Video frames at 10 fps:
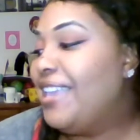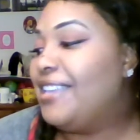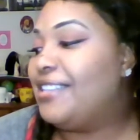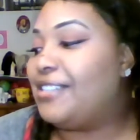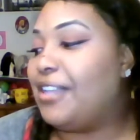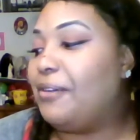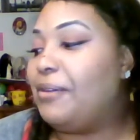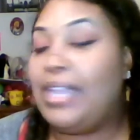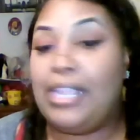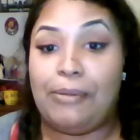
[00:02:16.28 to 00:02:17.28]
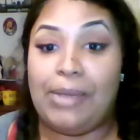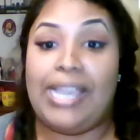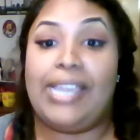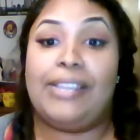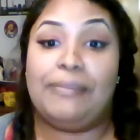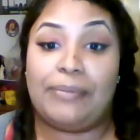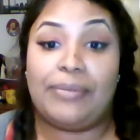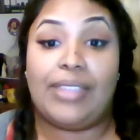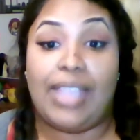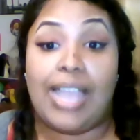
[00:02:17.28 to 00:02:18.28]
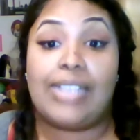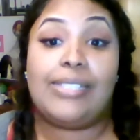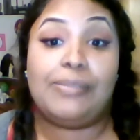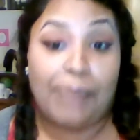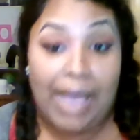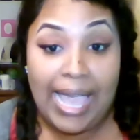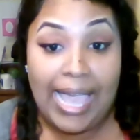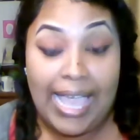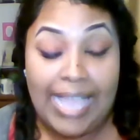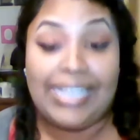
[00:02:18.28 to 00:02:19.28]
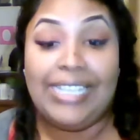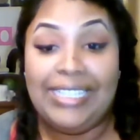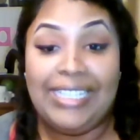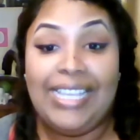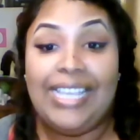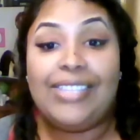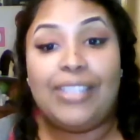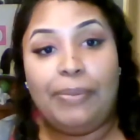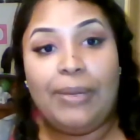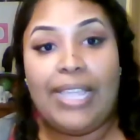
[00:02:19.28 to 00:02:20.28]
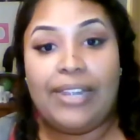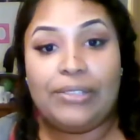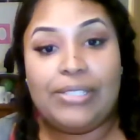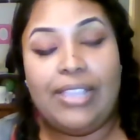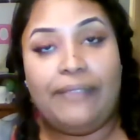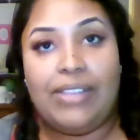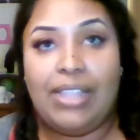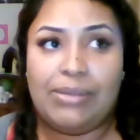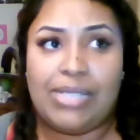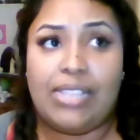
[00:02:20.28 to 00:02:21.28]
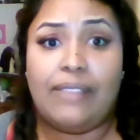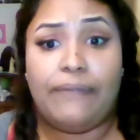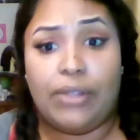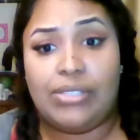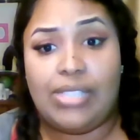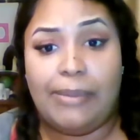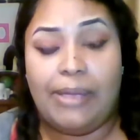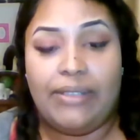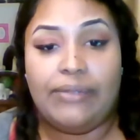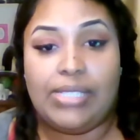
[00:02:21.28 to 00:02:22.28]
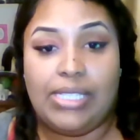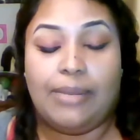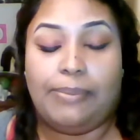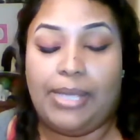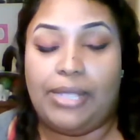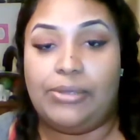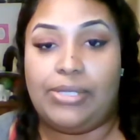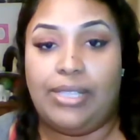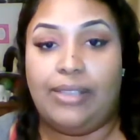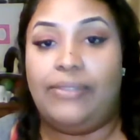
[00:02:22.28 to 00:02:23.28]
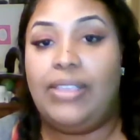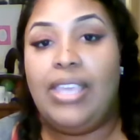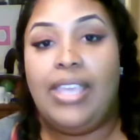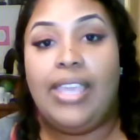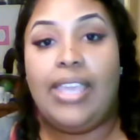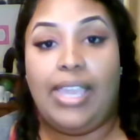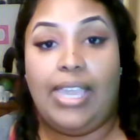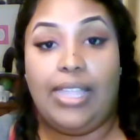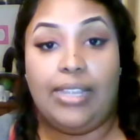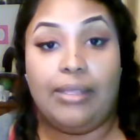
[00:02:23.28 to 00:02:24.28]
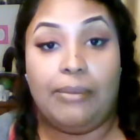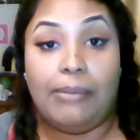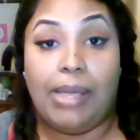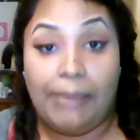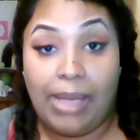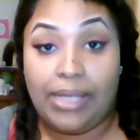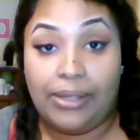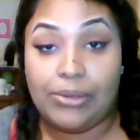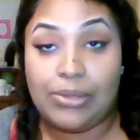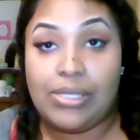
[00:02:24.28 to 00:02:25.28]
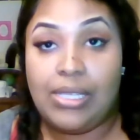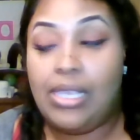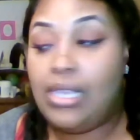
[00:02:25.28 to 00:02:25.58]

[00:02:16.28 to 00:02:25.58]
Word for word: So anyway, I spied the planner stuff, and that was like the first time I've ever seen the planner stuff in my Michaels.